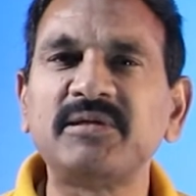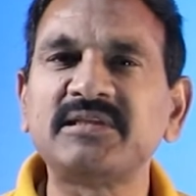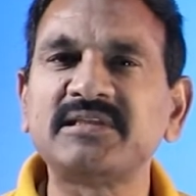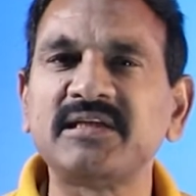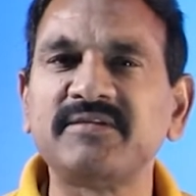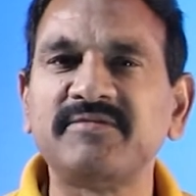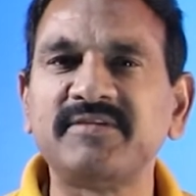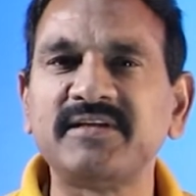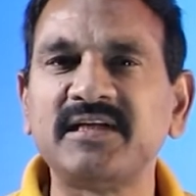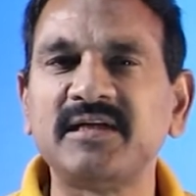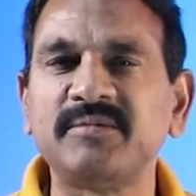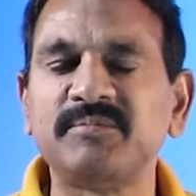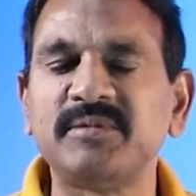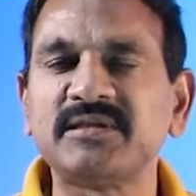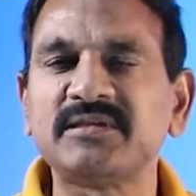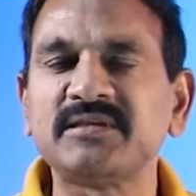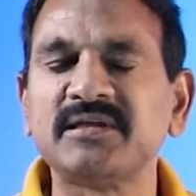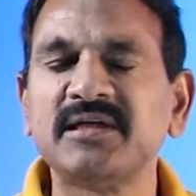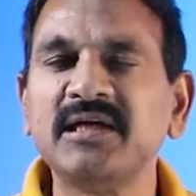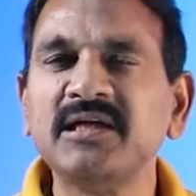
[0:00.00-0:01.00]
seven
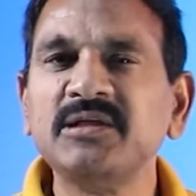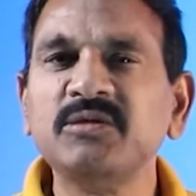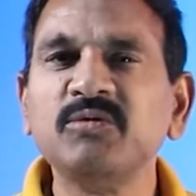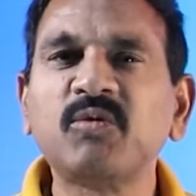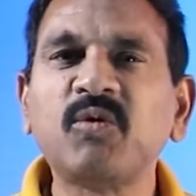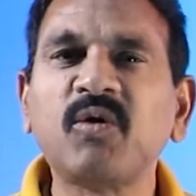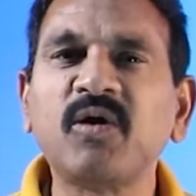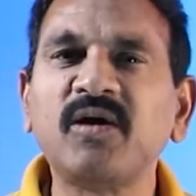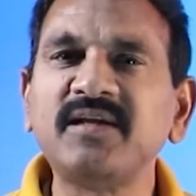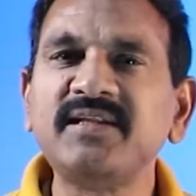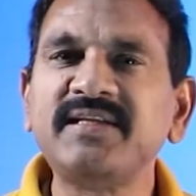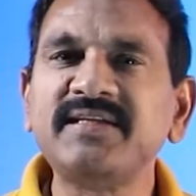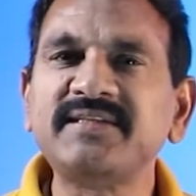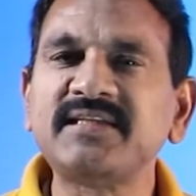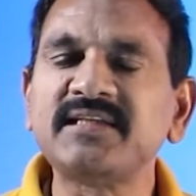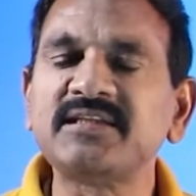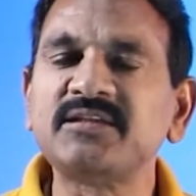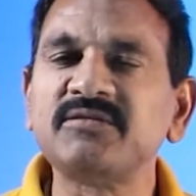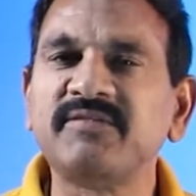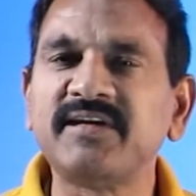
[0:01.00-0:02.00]
numbers. You call this
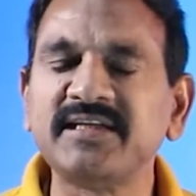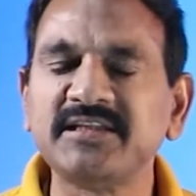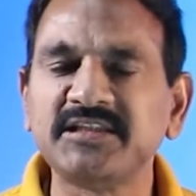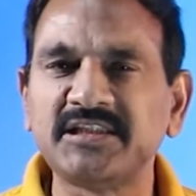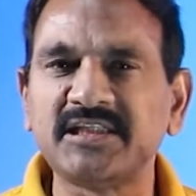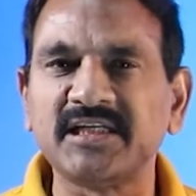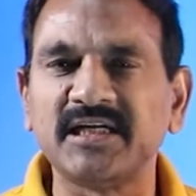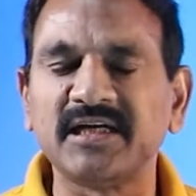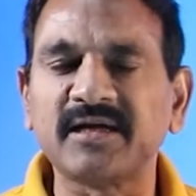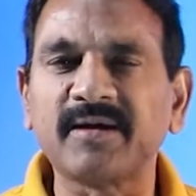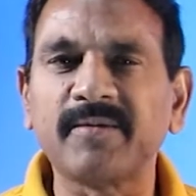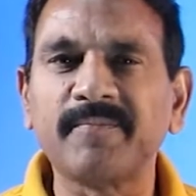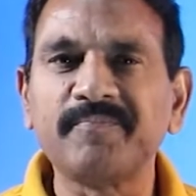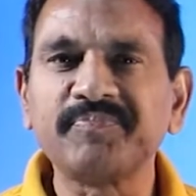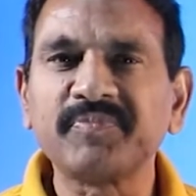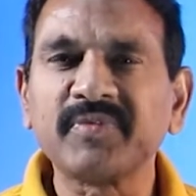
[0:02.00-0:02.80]
as one chunk.